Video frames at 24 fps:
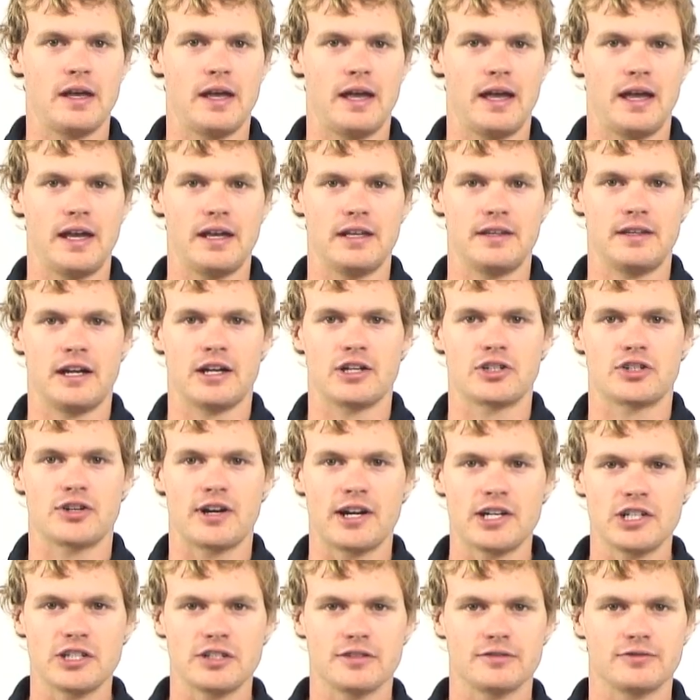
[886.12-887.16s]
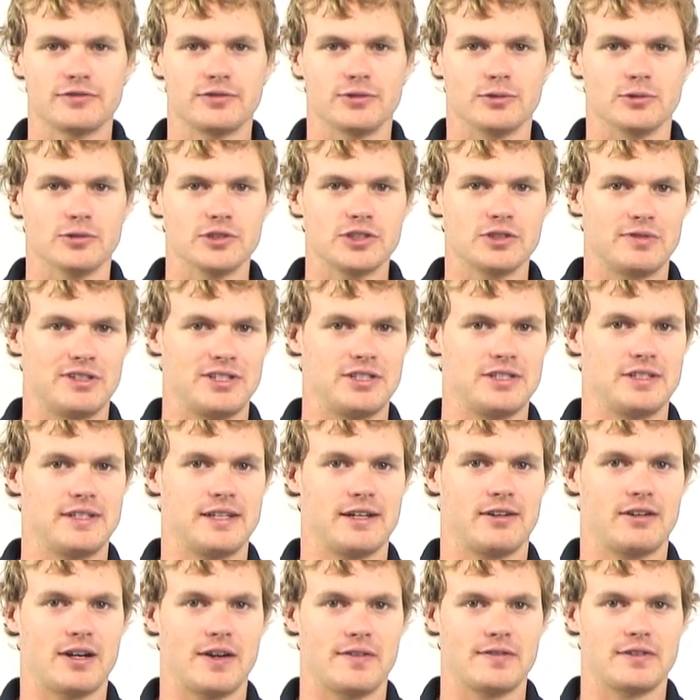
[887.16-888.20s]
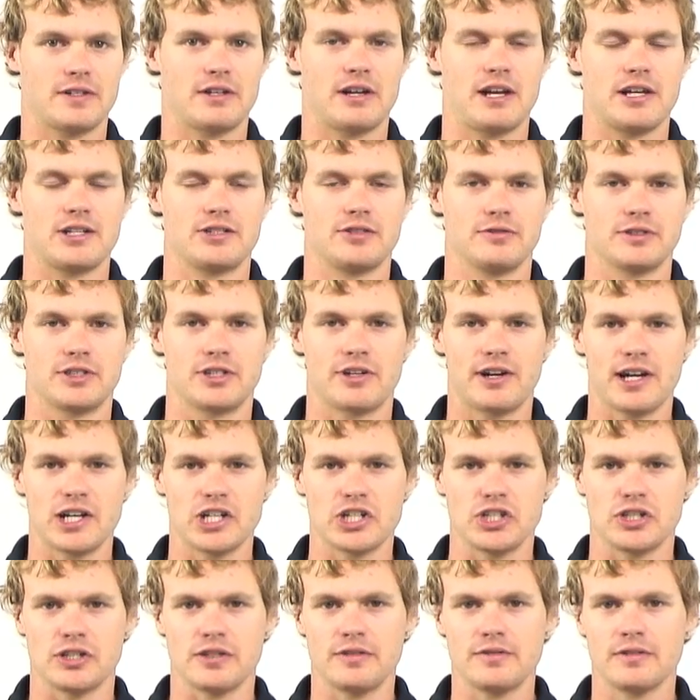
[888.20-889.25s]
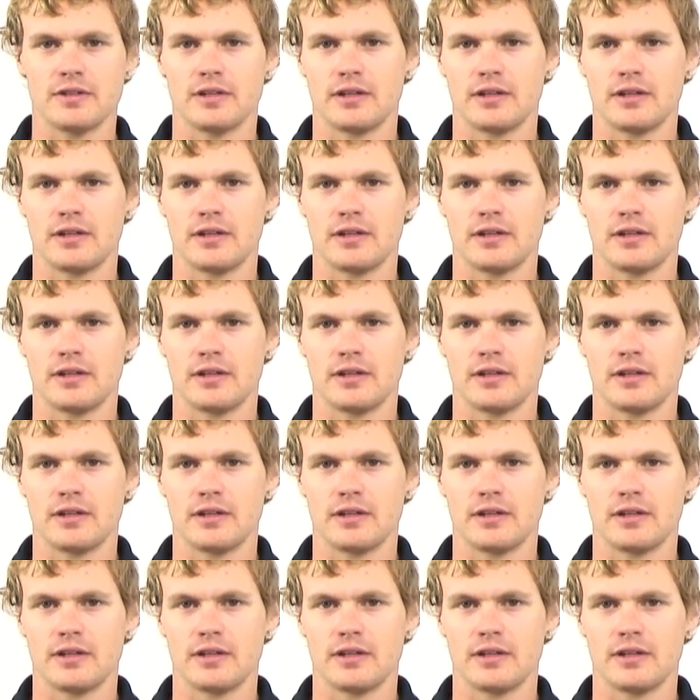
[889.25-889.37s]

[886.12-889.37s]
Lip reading: and our attraction force, which is our gravitational attraction,